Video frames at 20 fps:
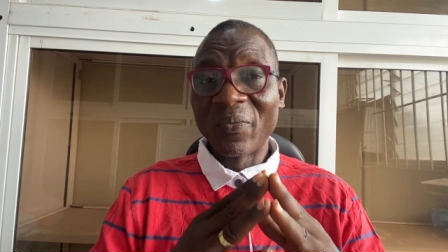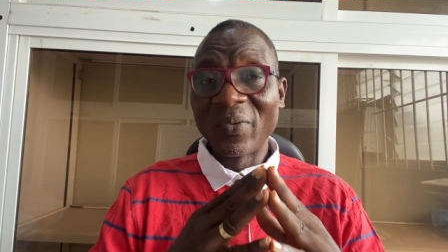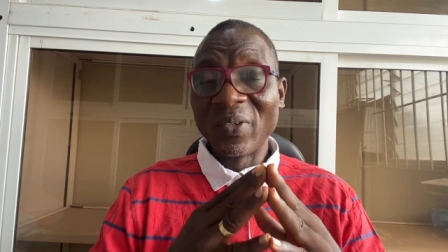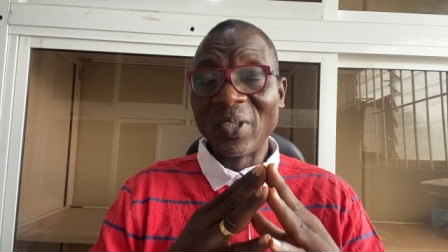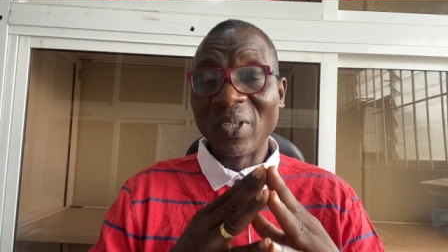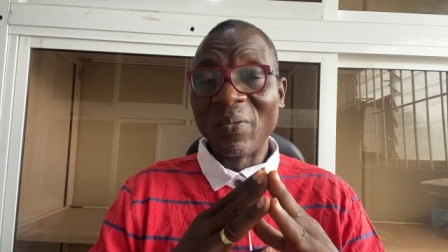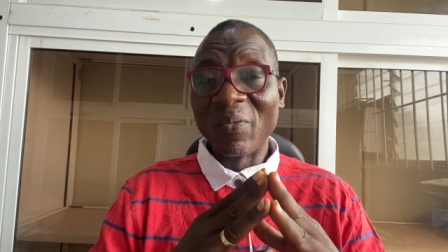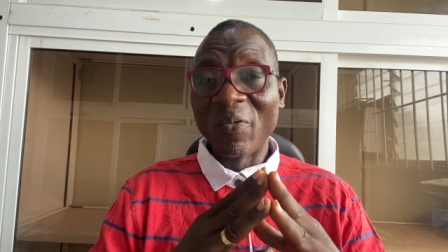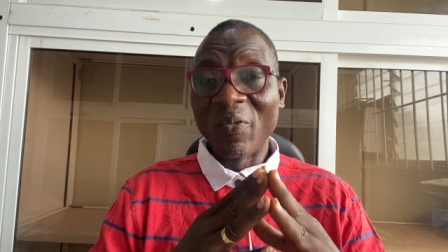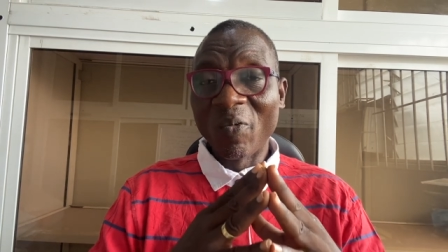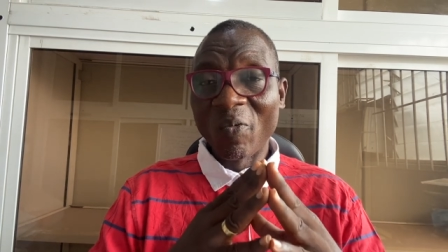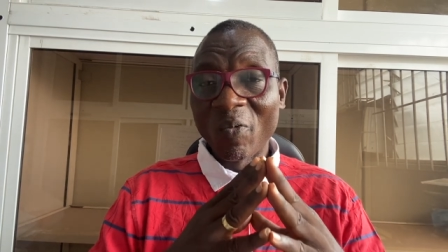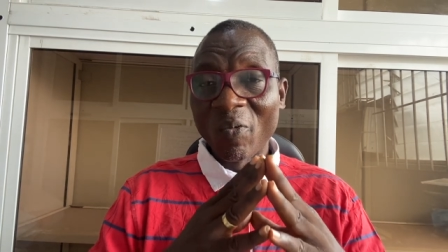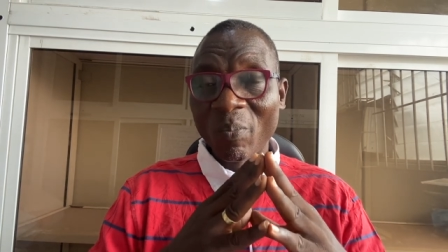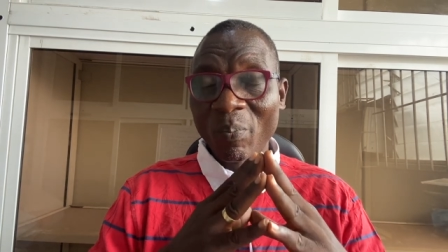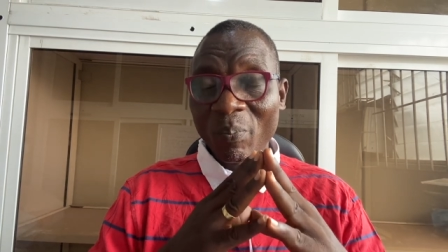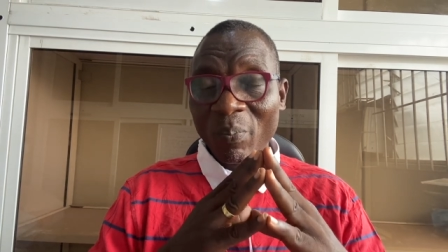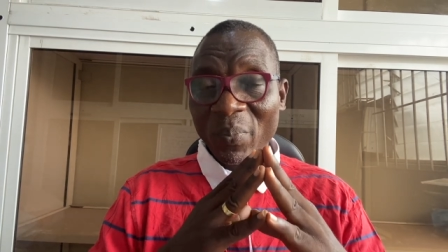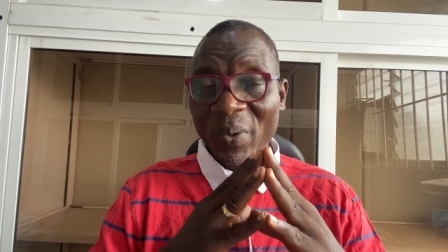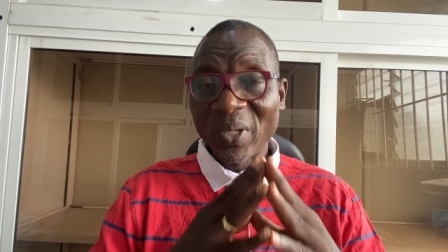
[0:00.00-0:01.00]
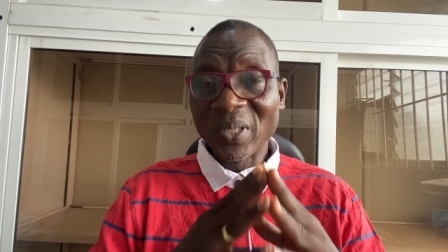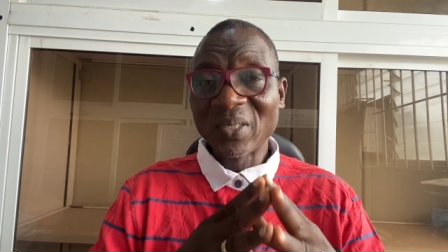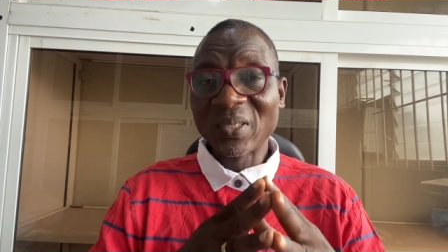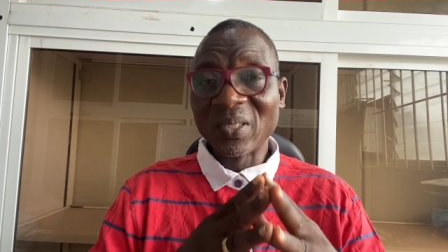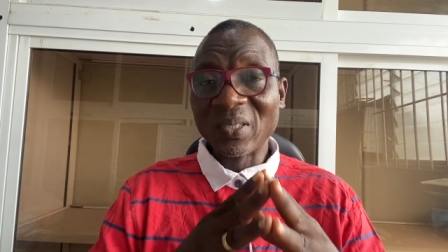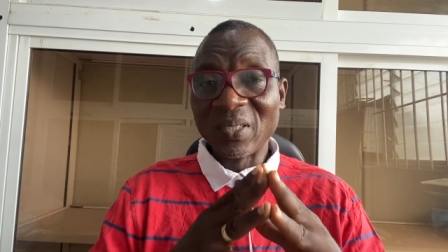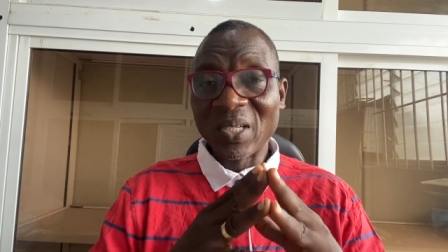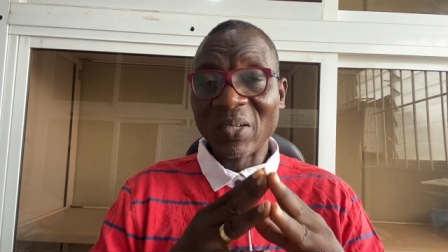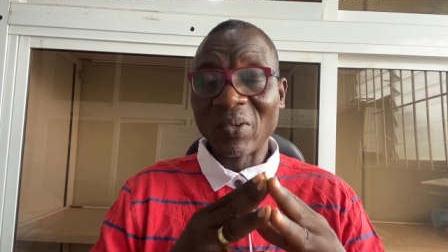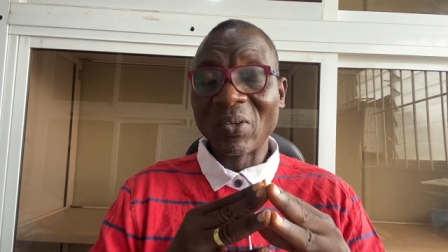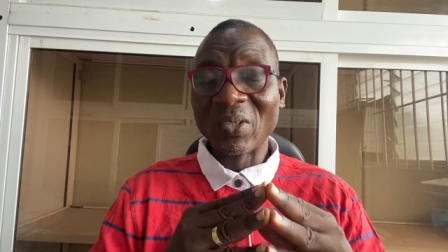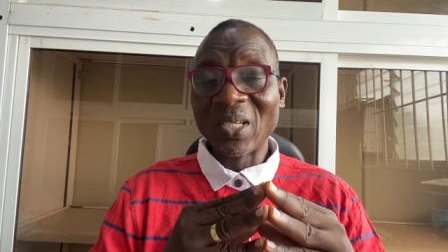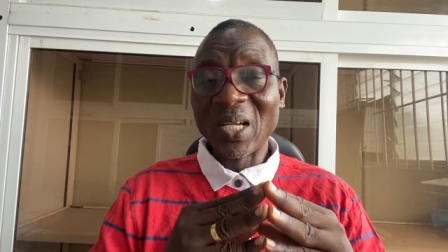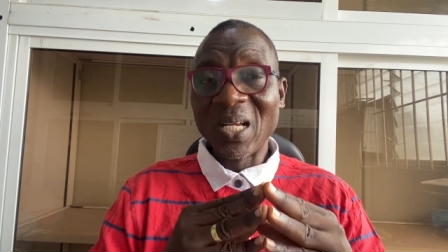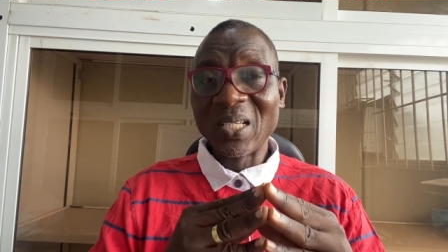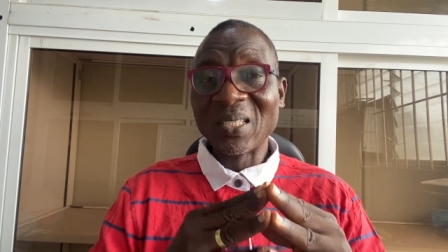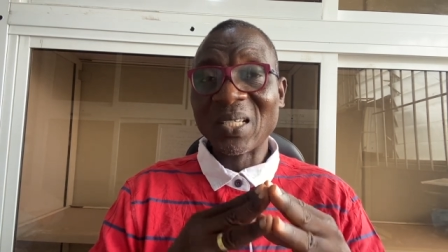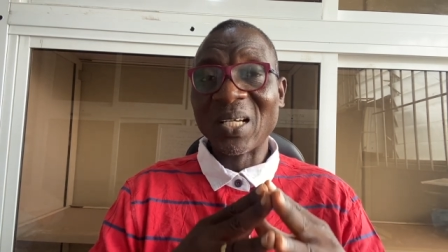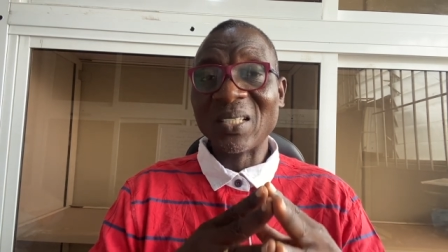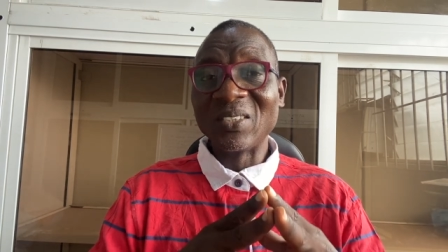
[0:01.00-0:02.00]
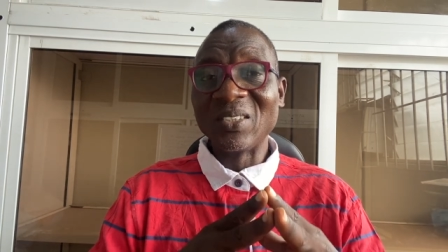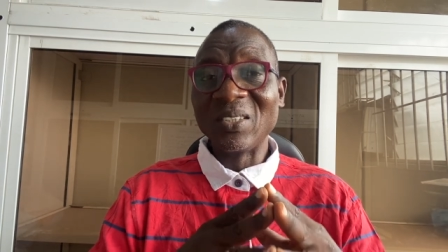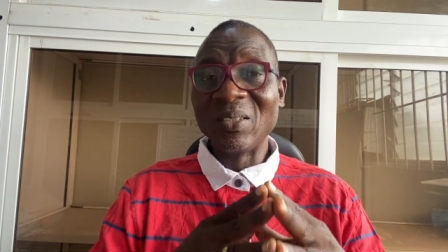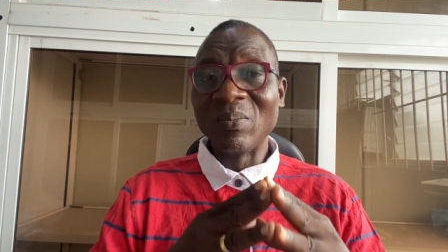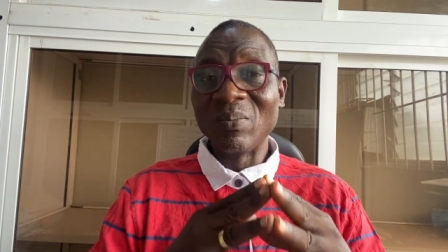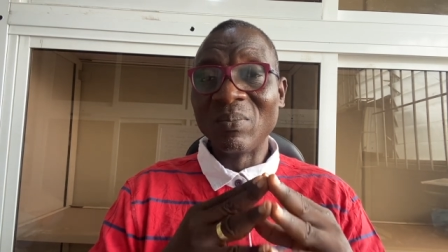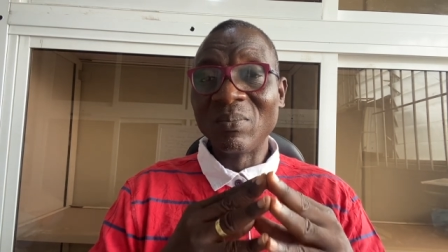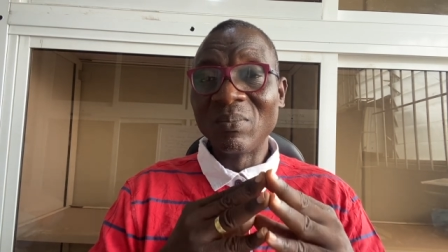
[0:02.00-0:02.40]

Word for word: the person recognized as the